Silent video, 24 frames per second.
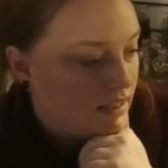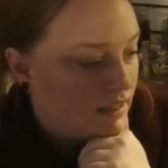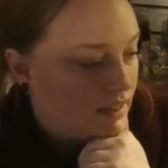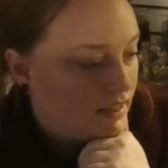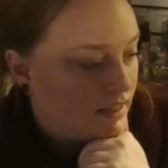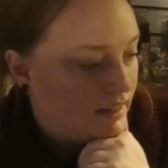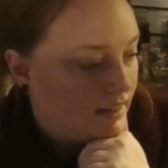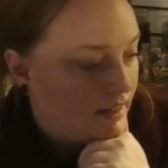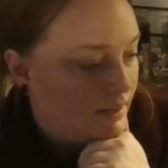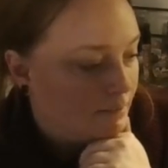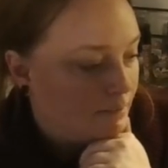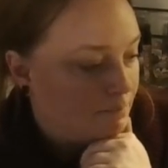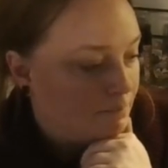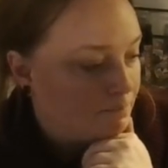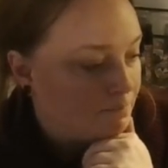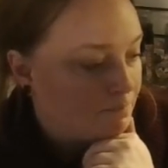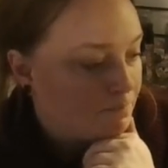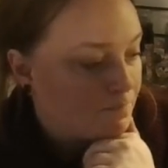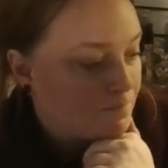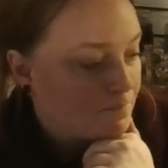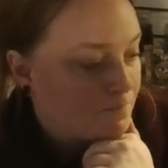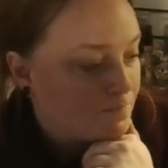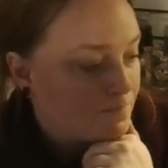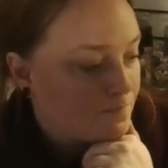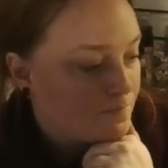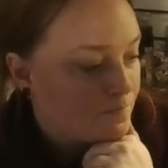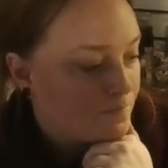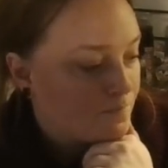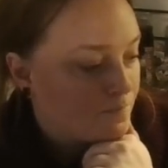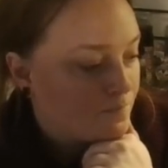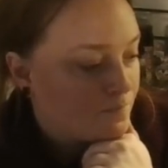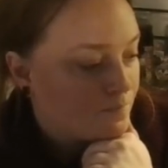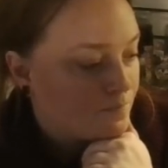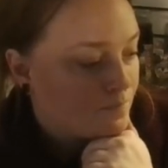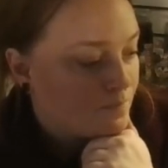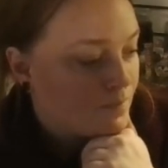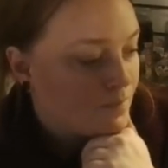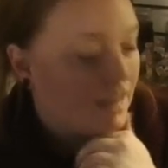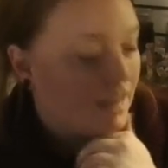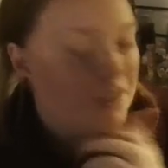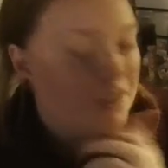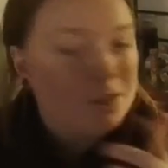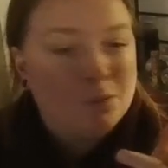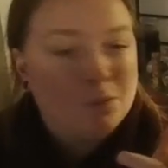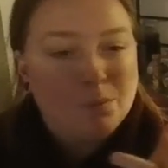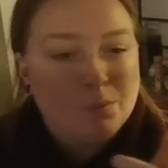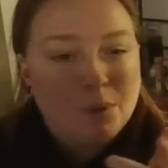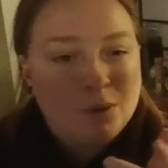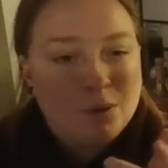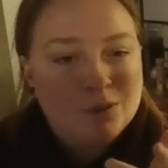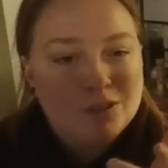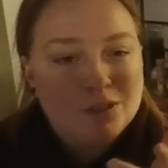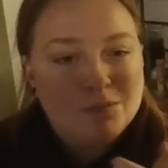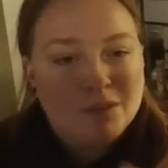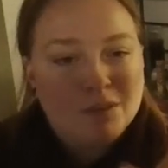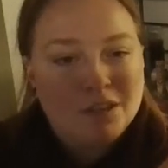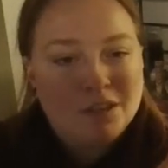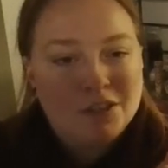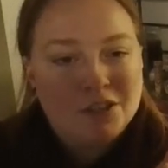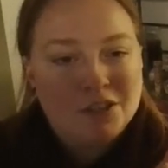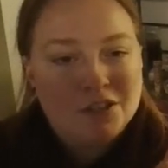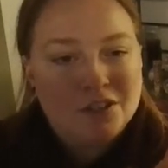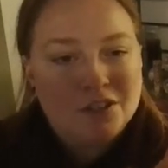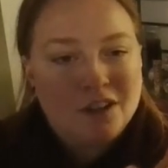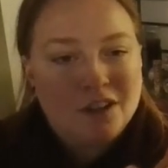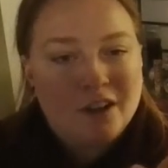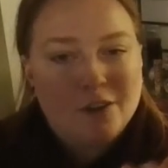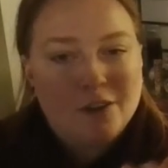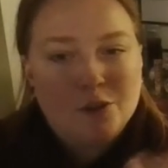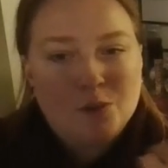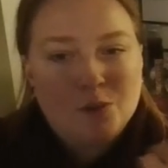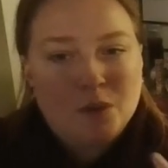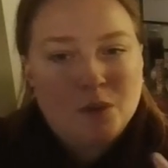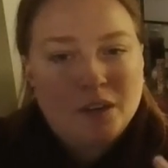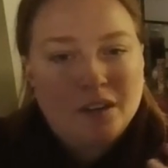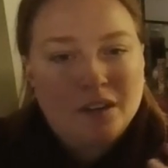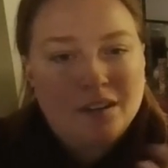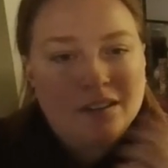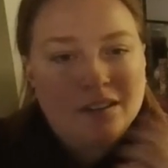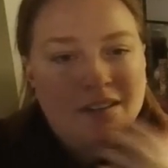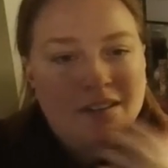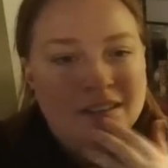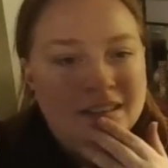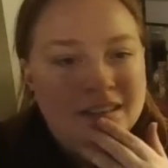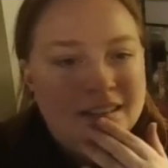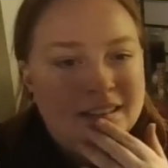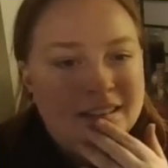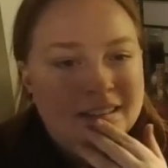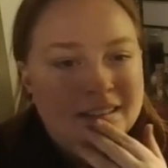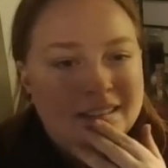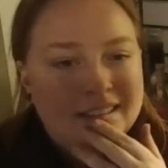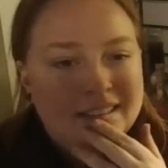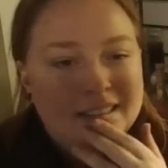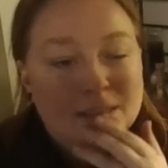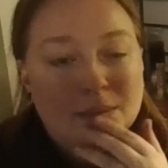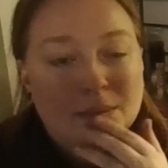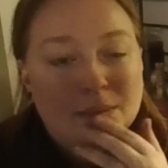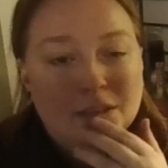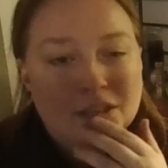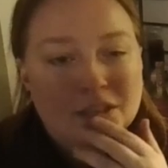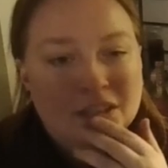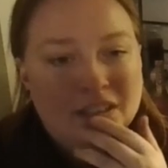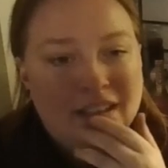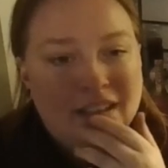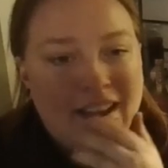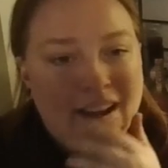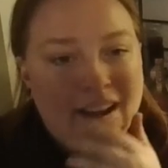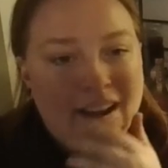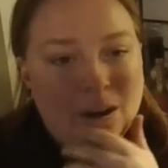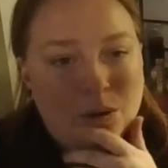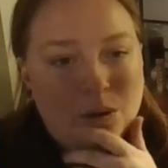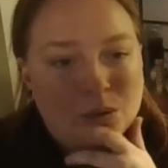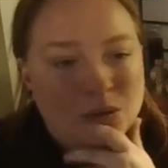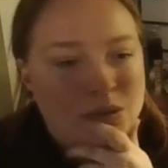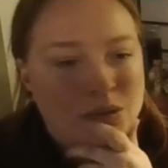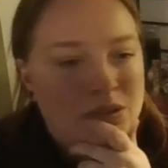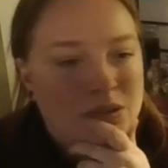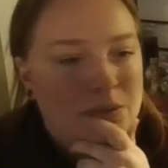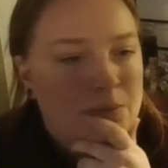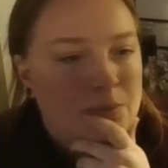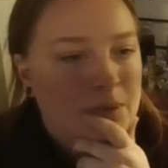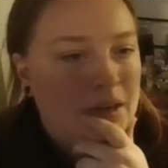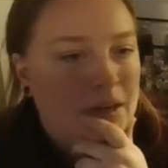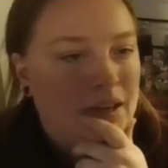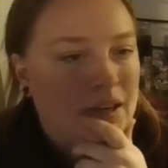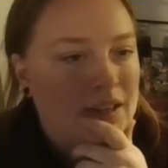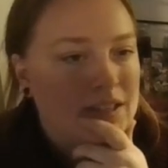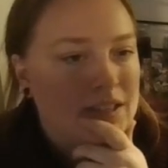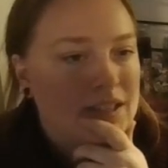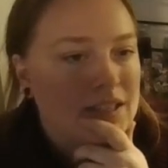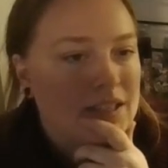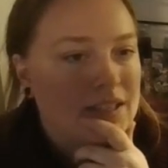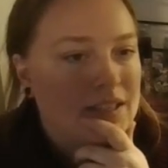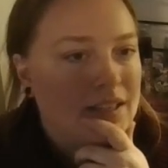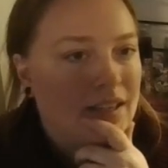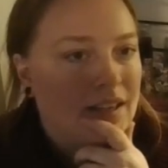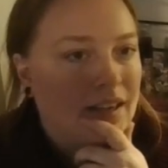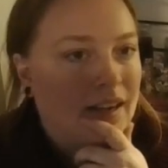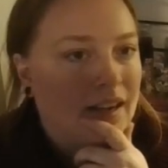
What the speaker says: I don't post much on Twitter, especially now, but